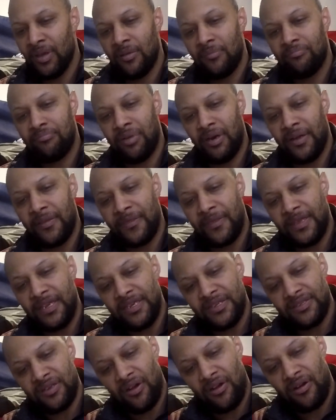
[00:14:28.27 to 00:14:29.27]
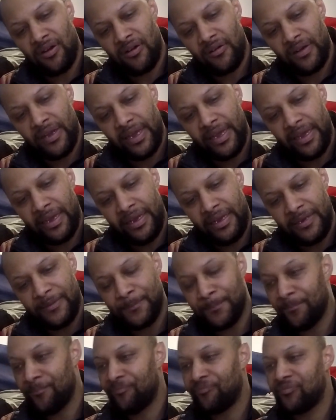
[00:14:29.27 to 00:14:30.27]
But these are a
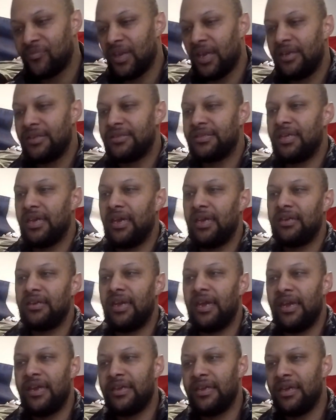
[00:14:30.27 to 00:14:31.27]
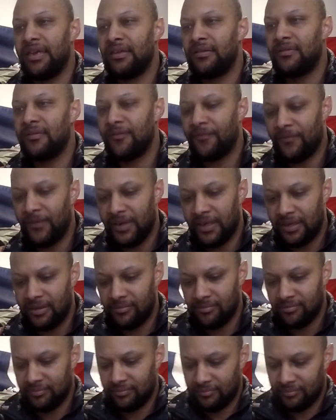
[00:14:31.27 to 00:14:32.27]
10 AN fitting
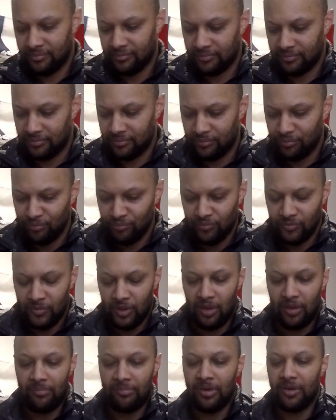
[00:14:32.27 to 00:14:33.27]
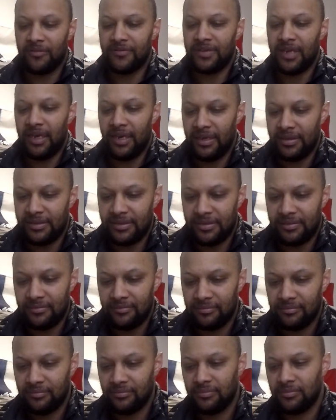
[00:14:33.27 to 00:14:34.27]
on both sides,
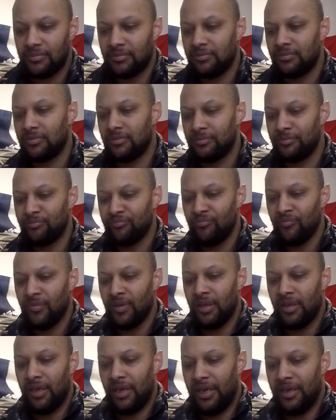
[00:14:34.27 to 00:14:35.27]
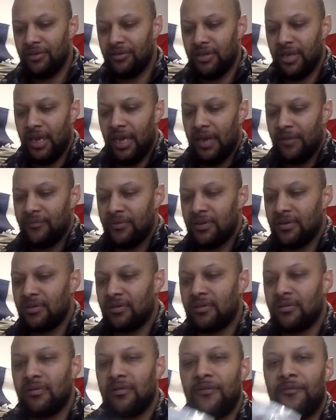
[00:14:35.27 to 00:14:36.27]
and you have
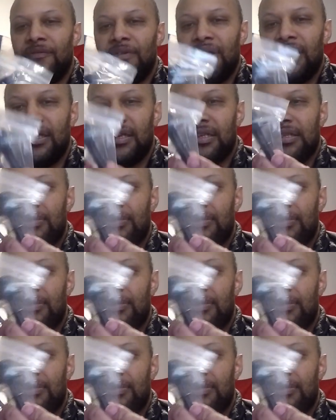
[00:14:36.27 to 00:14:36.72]
your fittings